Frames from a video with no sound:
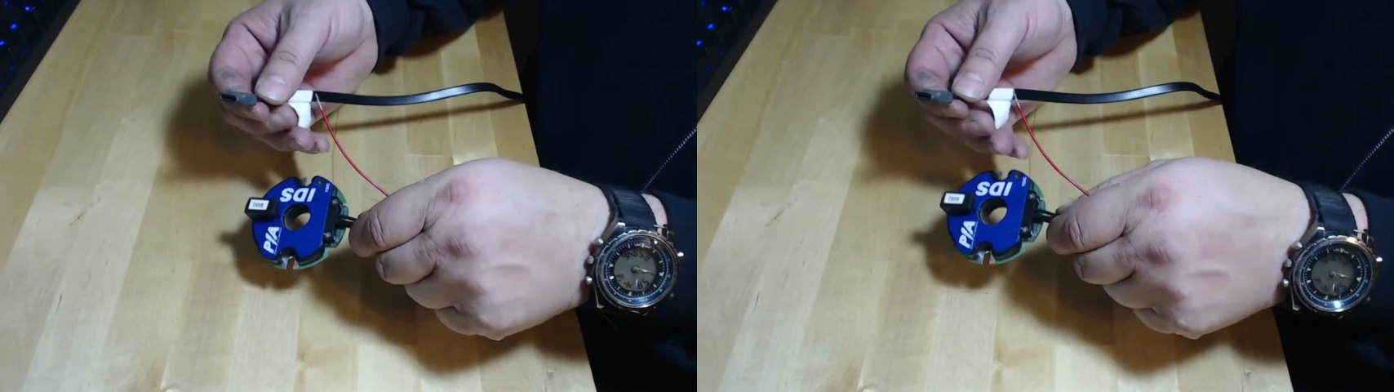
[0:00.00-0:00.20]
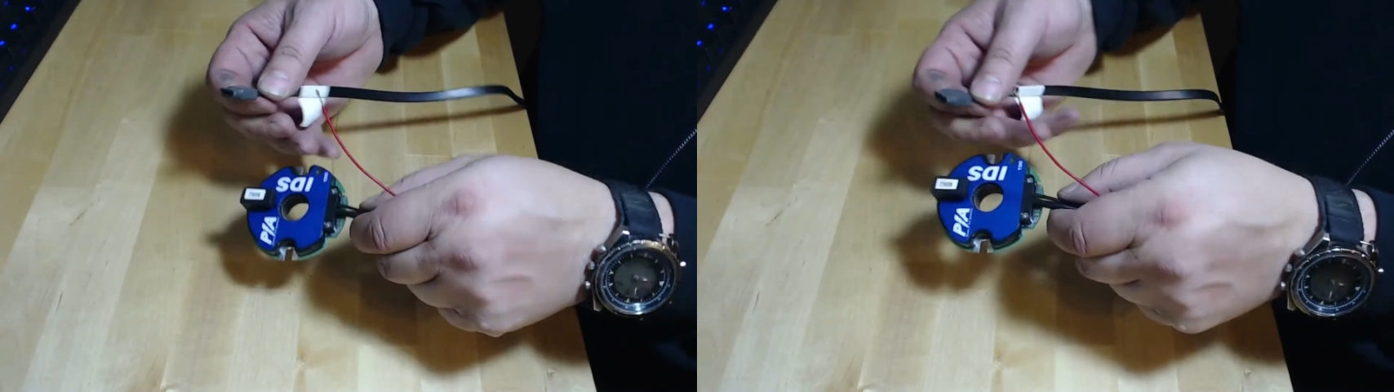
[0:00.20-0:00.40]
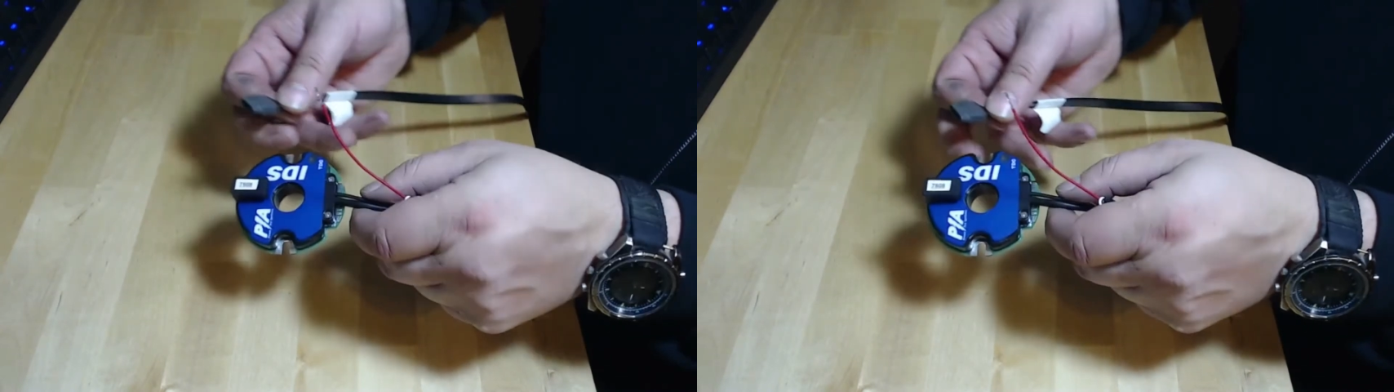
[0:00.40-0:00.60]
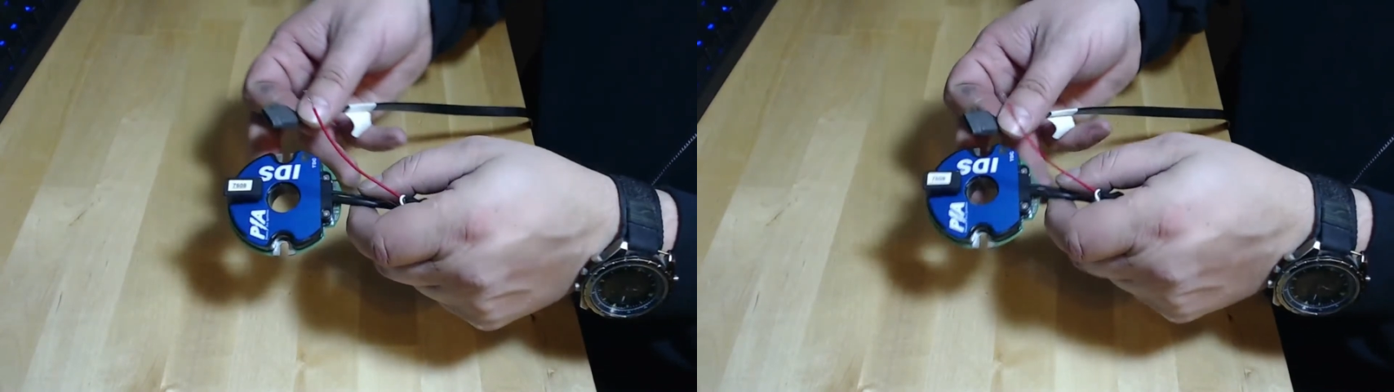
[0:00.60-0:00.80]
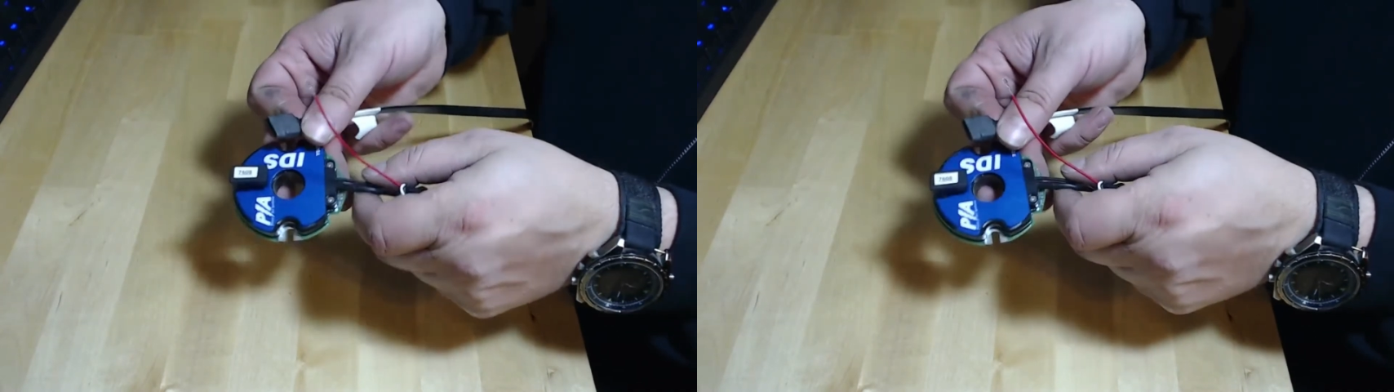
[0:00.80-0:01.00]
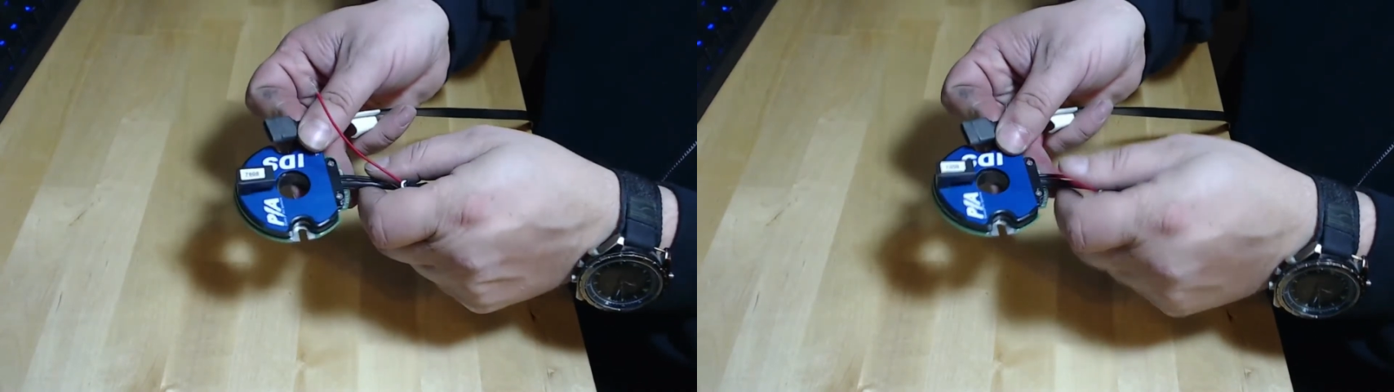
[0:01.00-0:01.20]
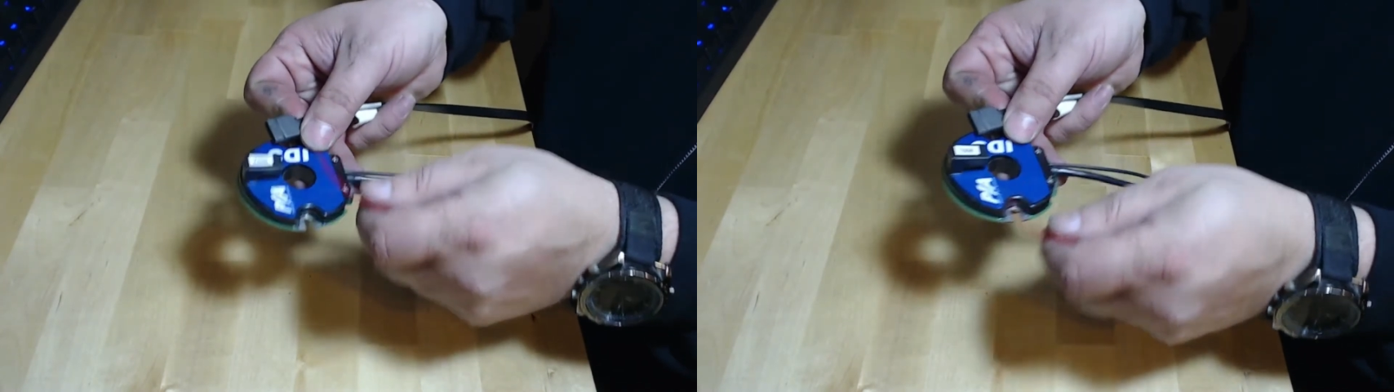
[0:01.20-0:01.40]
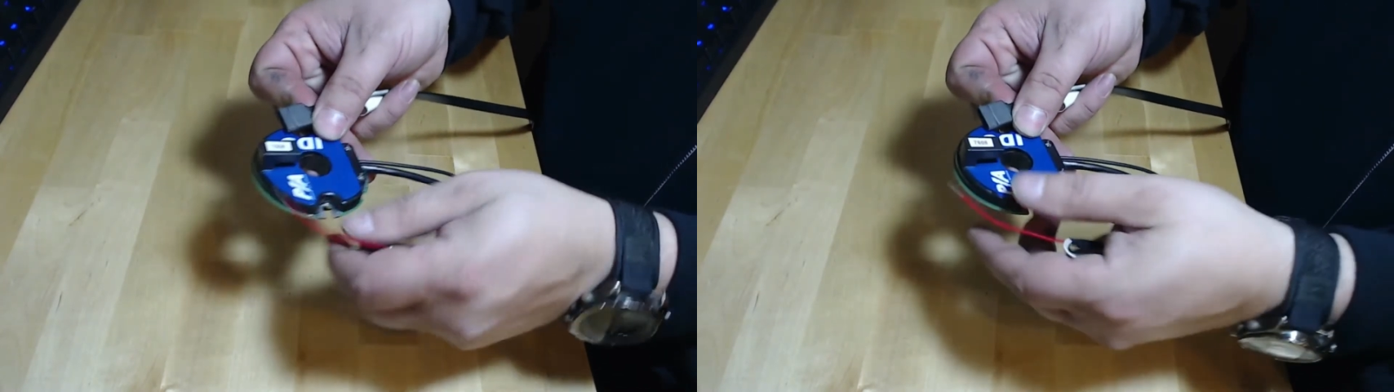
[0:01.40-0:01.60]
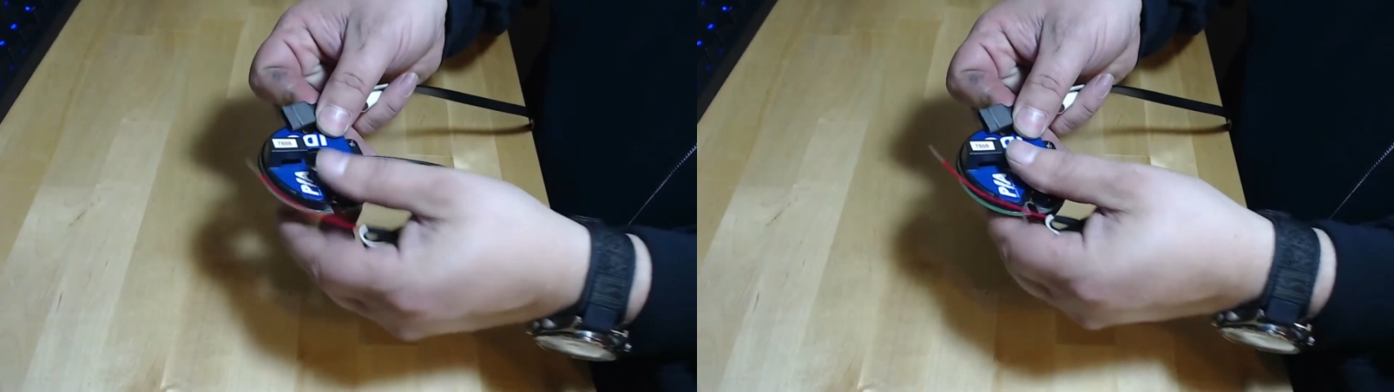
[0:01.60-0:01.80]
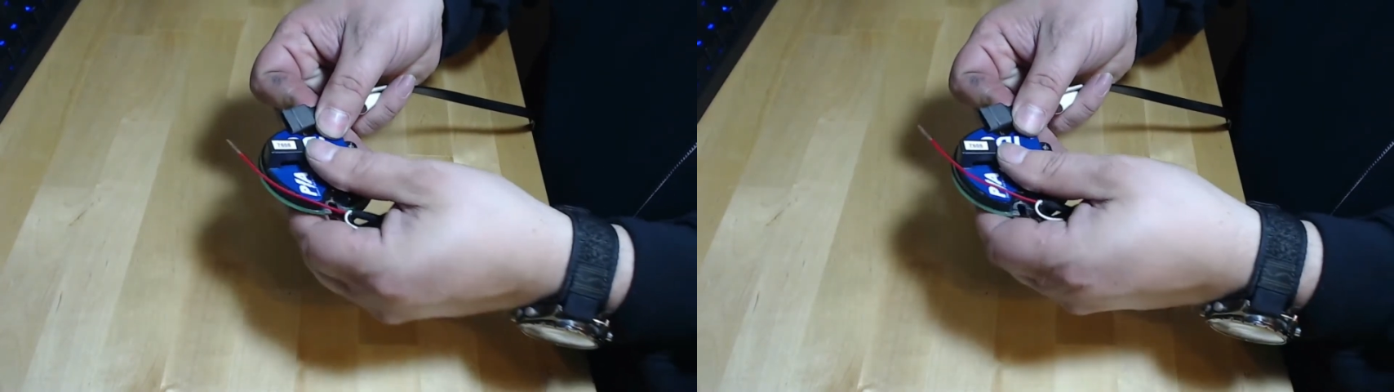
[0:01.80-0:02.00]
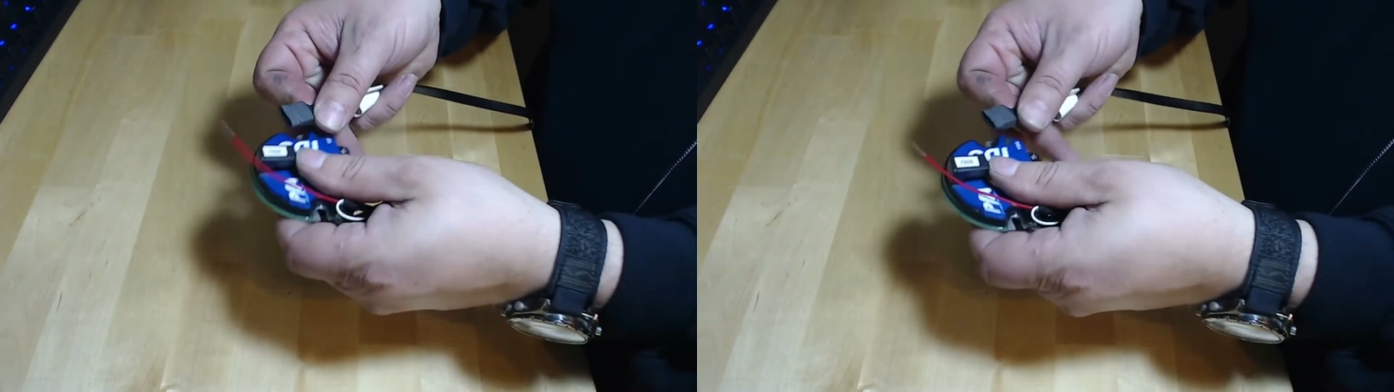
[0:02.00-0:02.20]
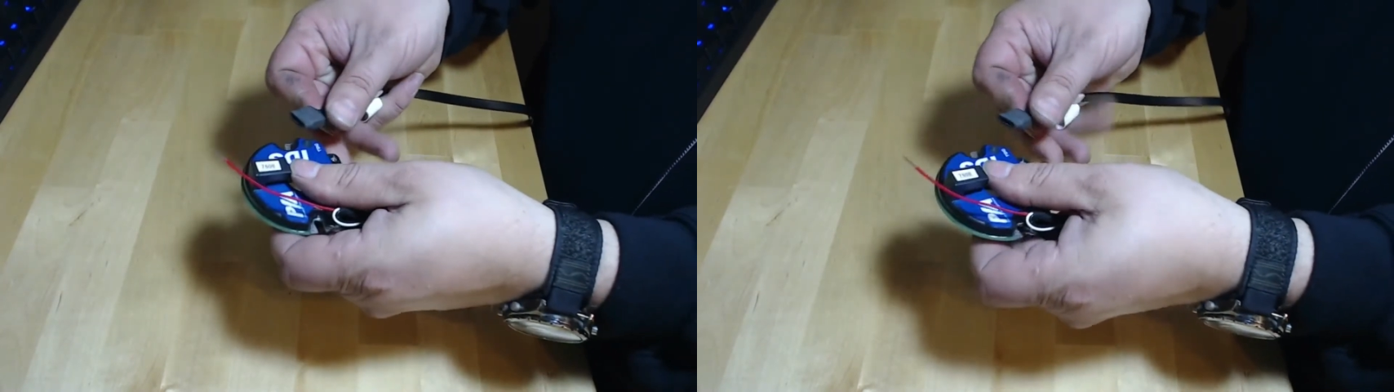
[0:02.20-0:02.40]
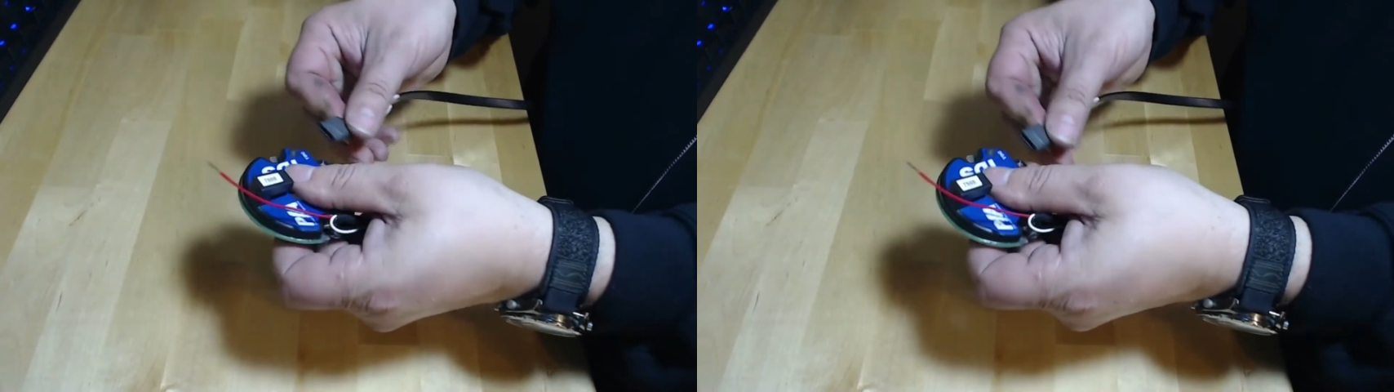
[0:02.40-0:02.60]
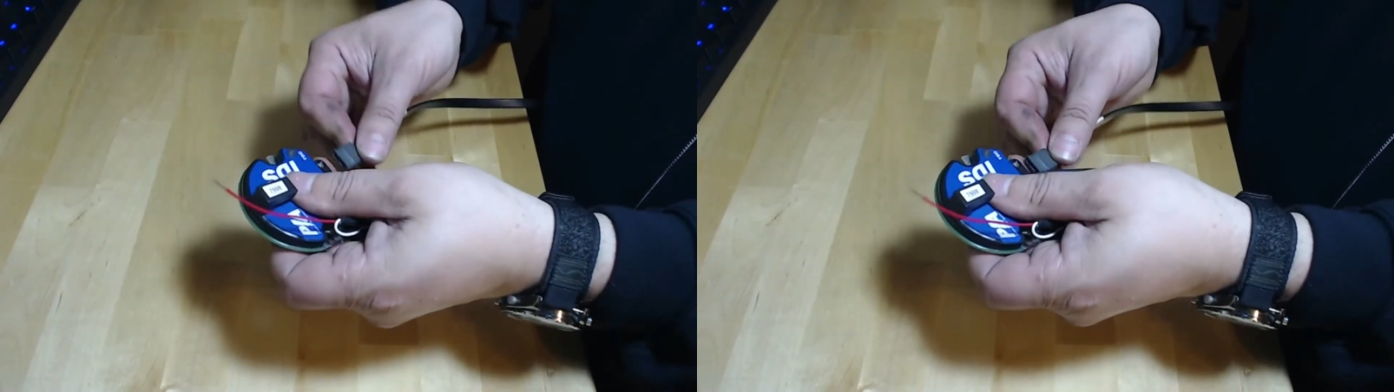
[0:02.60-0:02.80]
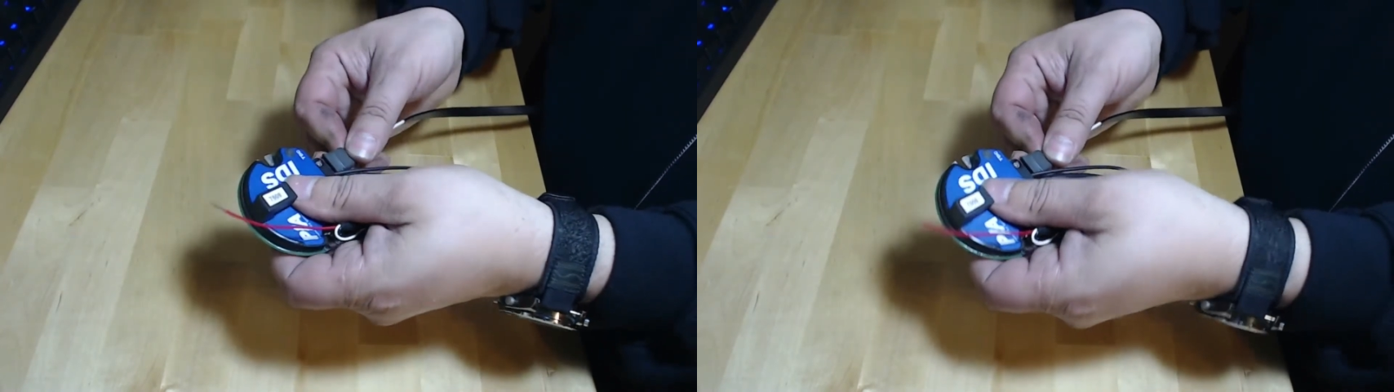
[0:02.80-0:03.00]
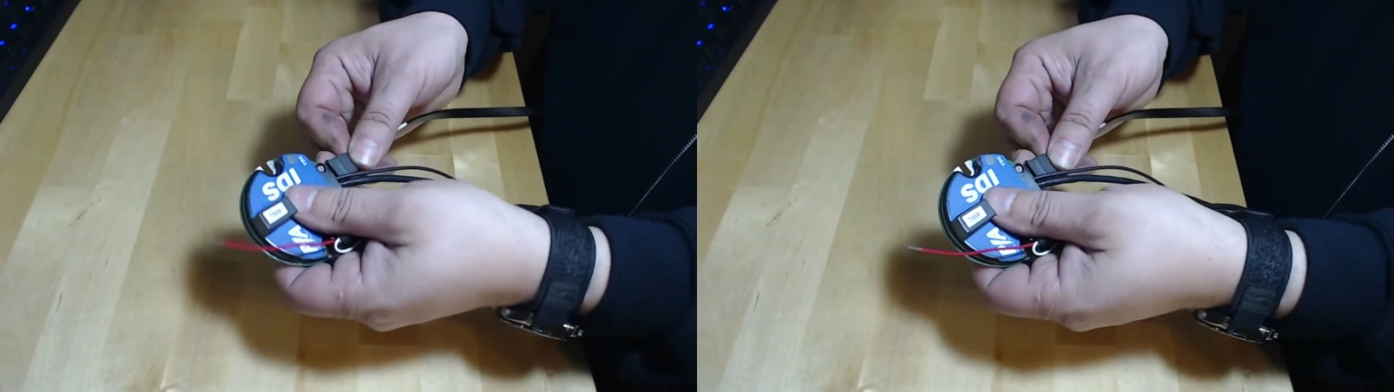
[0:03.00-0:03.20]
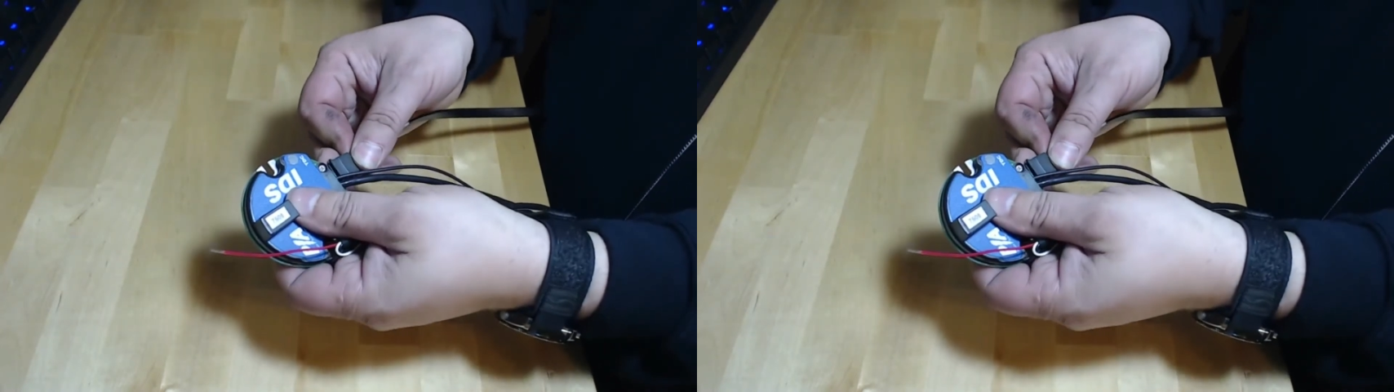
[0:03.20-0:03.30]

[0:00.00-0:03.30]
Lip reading: Nobody's mouth can be seen.